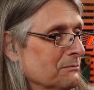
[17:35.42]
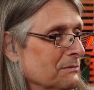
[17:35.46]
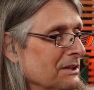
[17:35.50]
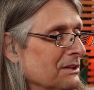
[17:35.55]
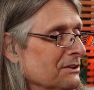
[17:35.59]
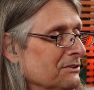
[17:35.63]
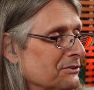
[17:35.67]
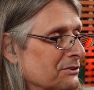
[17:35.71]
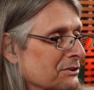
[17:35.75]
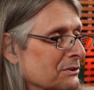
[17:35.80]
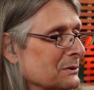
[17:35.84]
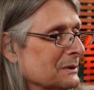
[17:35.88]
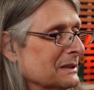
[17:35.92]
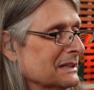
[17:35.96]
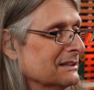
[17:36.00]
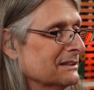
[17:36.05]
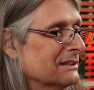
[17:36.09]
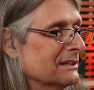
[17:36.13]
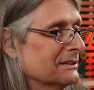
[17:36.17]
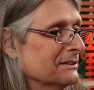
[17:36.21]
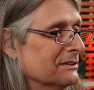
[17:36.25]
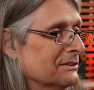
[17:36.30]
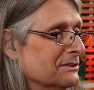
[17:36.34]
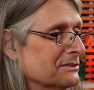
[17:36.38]
intuit
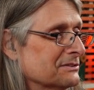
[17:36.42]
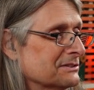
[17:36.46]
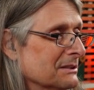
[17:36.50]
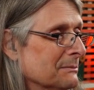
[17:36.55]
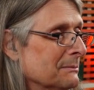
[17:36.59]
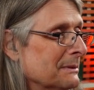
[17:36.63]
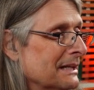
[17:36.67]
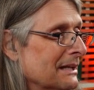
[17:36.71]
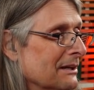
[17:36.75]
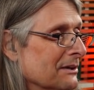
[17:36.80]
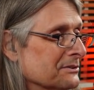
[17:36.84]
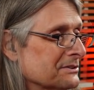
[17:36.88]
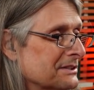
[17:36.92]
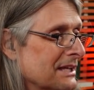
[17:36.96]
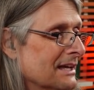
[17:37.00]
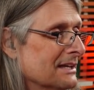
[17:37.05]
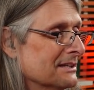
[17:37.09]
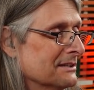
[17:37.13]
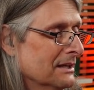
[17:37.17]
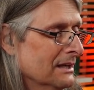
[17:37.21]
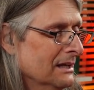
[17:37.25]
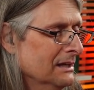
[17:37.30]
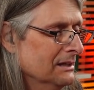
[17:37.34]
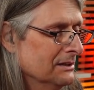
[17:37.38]
that somebody else
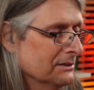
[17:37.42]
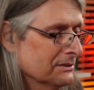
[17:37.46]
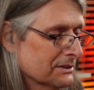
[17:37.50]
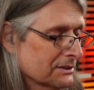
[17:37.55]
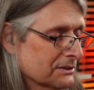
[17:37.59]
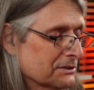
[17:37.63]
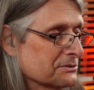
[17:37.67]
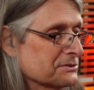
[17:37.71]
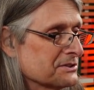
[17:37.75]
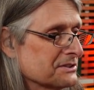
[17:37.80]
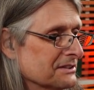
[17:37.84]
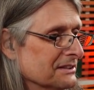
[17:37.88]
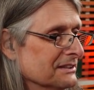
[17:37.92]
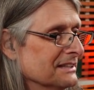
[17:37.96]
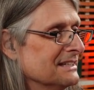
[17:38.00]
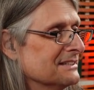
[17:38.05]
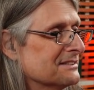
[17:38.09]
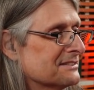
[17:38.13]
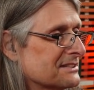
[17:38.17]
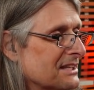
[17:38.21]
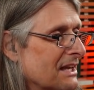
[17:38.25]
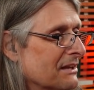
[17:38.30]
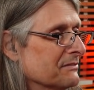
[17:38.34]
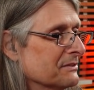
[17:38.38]
has, that there's at
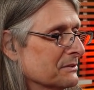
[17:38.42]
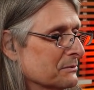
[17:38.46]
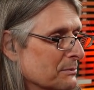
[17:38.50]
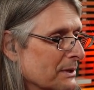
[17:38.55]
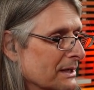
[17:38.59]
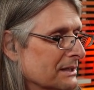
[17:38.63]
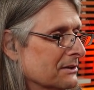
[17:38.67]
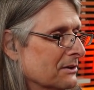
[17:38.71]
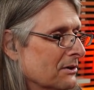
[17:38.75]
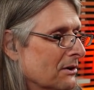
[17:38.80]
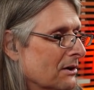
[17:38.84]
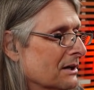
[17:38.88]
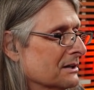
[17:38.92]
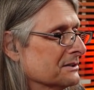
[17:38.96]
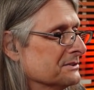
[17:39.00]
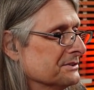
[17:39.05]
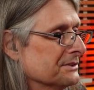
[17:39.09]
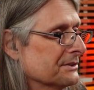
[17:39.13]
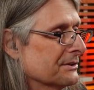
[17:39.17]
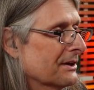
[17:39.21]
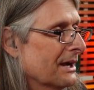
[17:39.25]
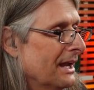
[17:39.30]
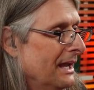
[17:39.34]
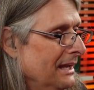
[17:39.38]
least 7 red cards
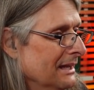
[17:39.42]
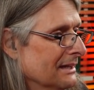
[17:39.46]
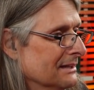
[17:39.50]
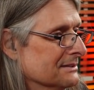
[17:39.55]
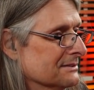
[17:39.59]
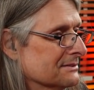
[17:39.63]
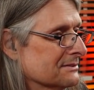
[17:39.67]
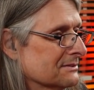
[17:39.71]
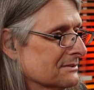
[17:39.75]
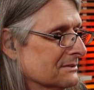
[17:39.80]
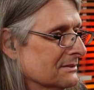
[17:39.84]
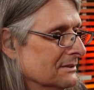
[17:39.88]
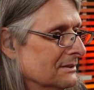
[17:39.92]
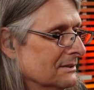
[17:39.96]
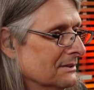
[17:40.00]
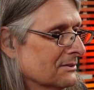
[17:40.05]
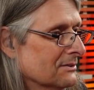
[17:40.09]
in our hands,